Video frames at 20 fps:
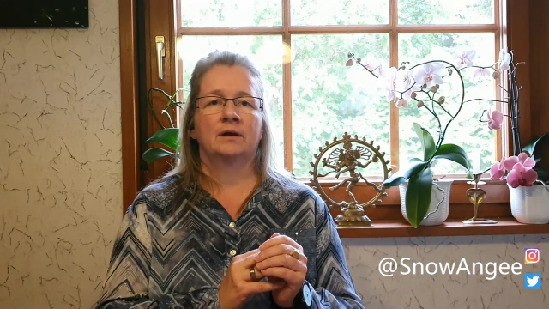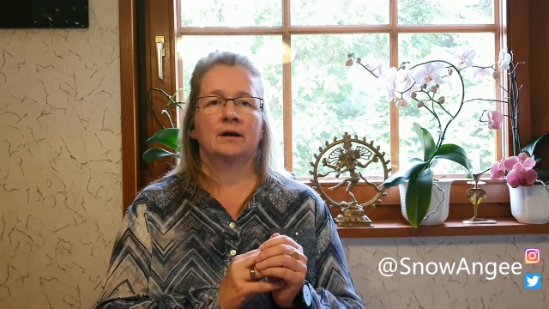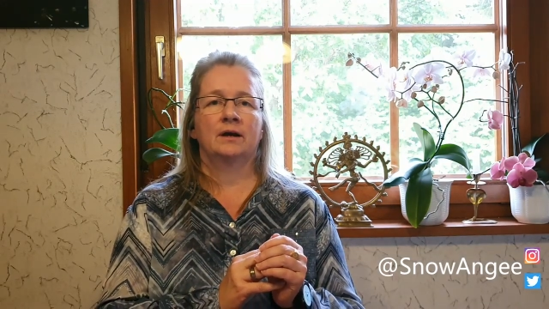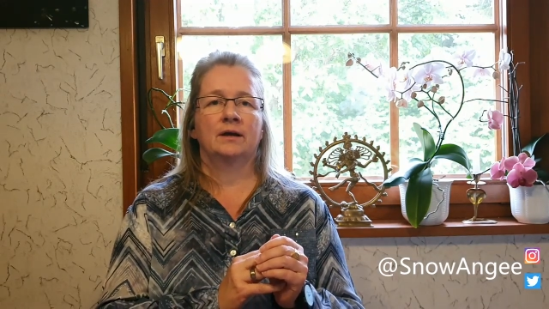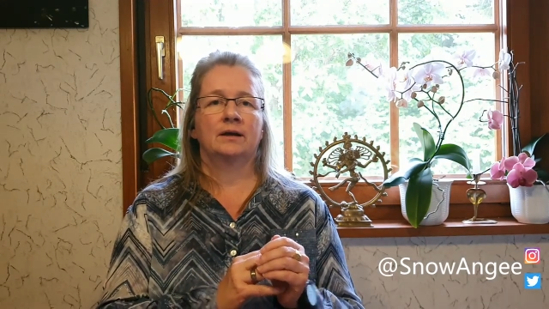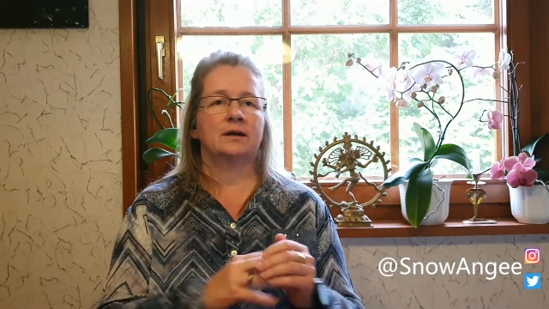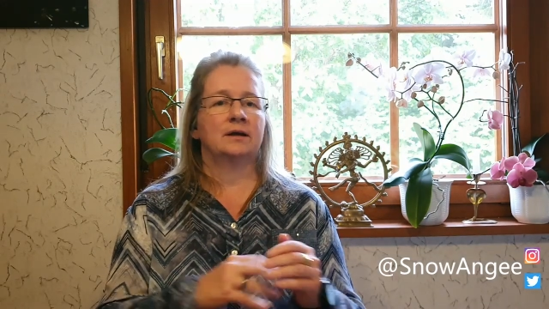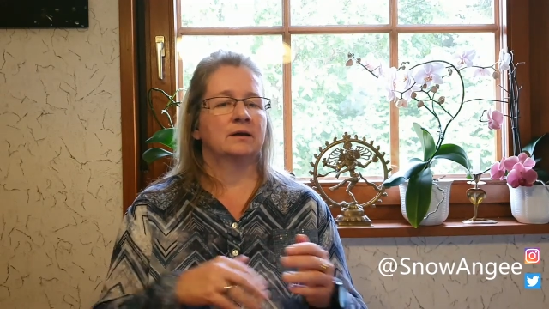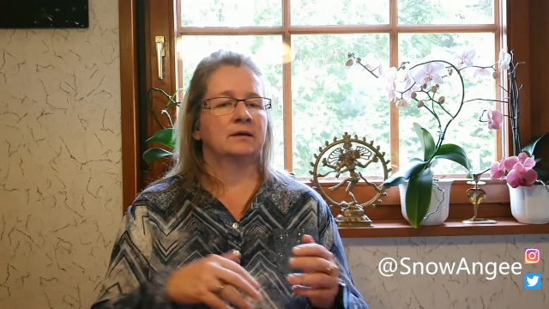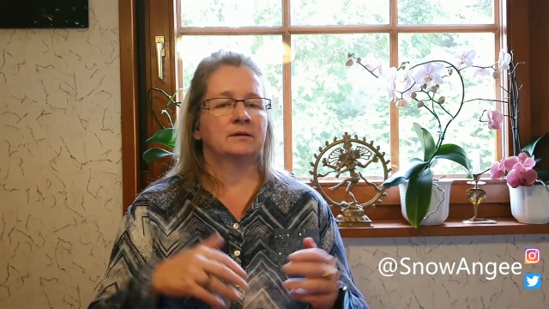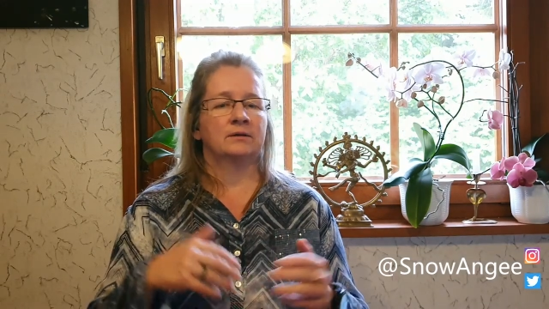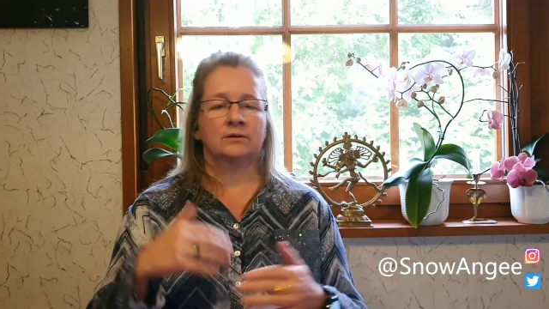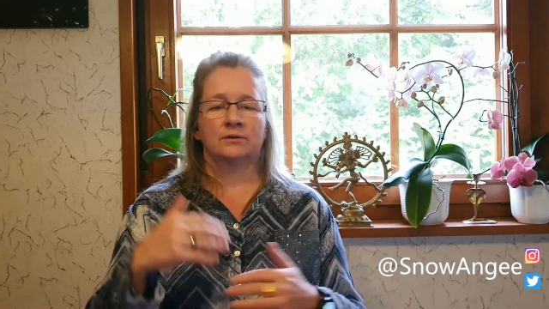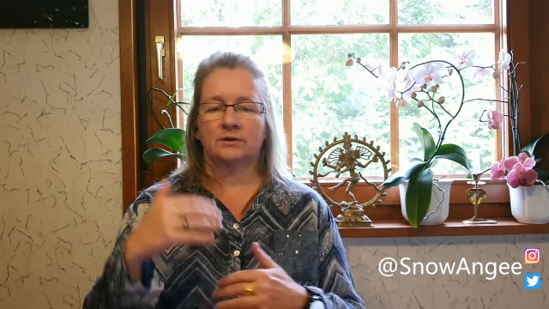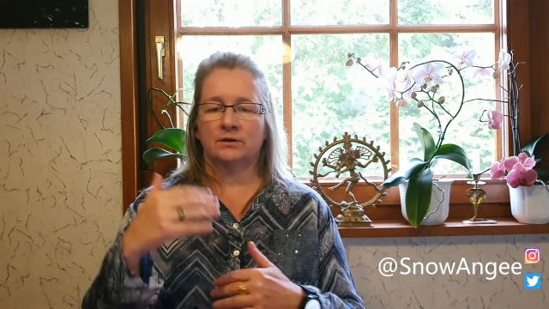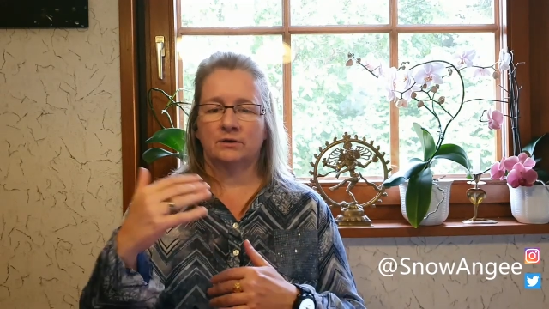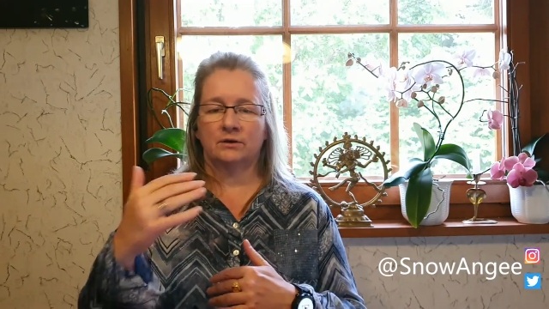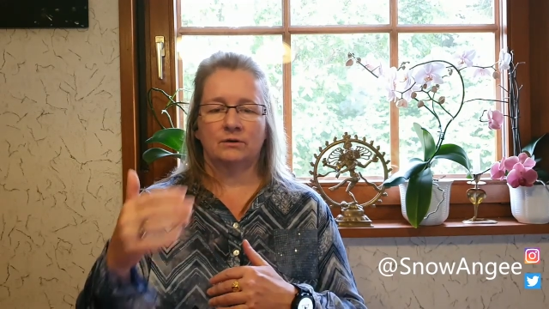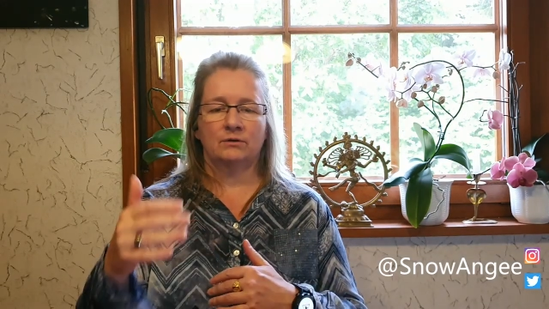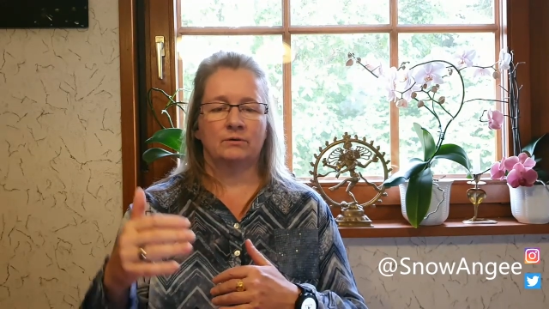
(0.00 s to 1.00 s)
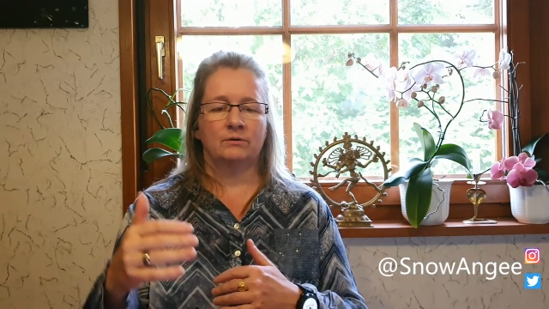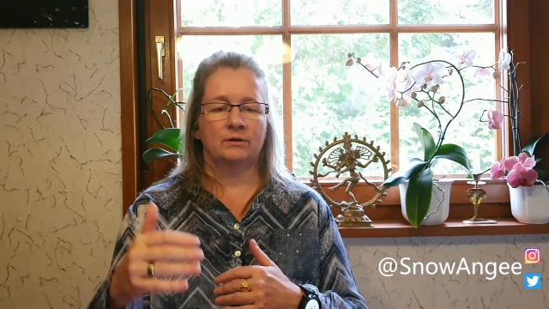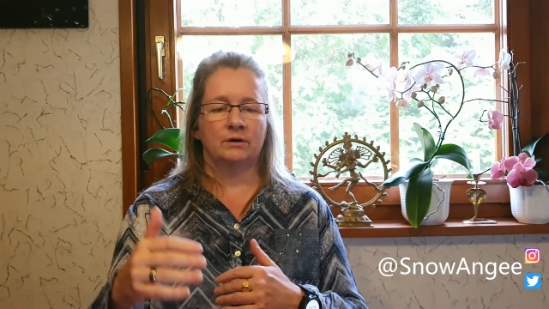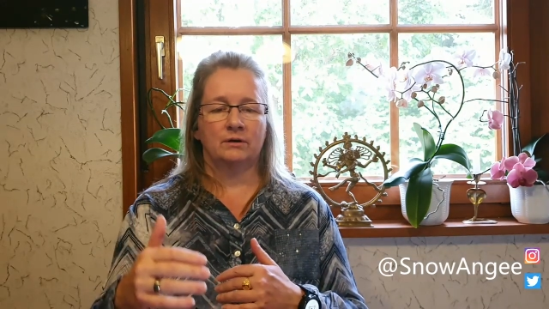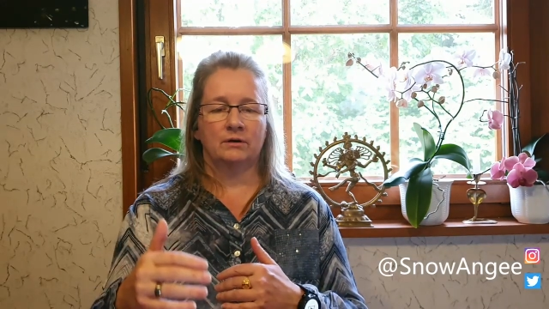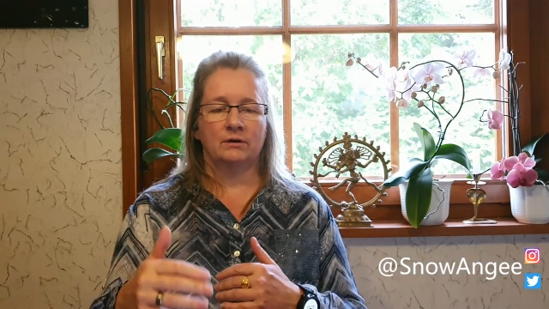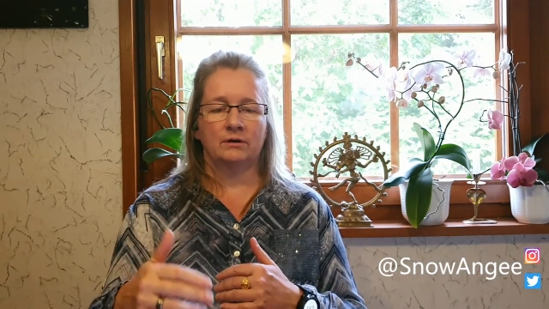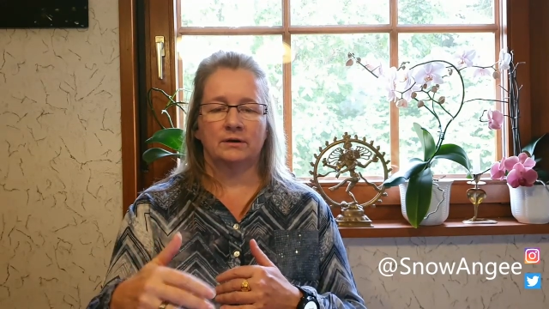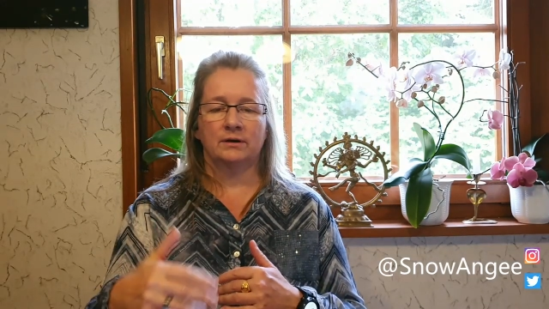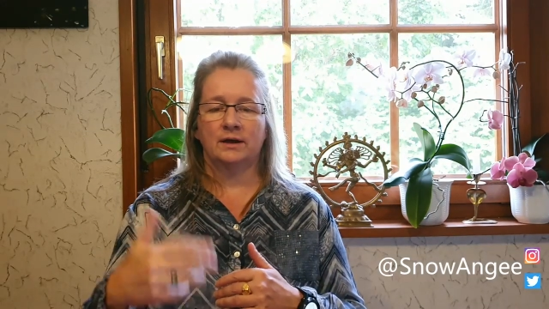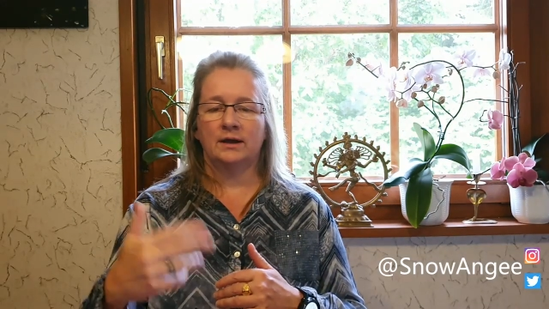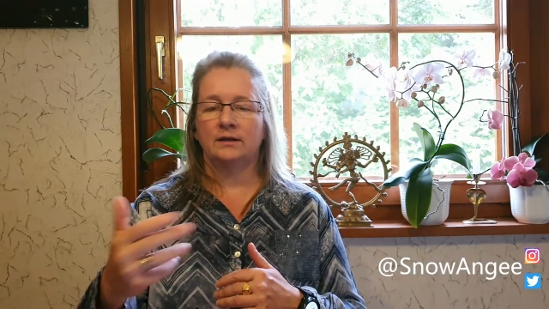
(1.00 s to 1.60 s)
I cannot go on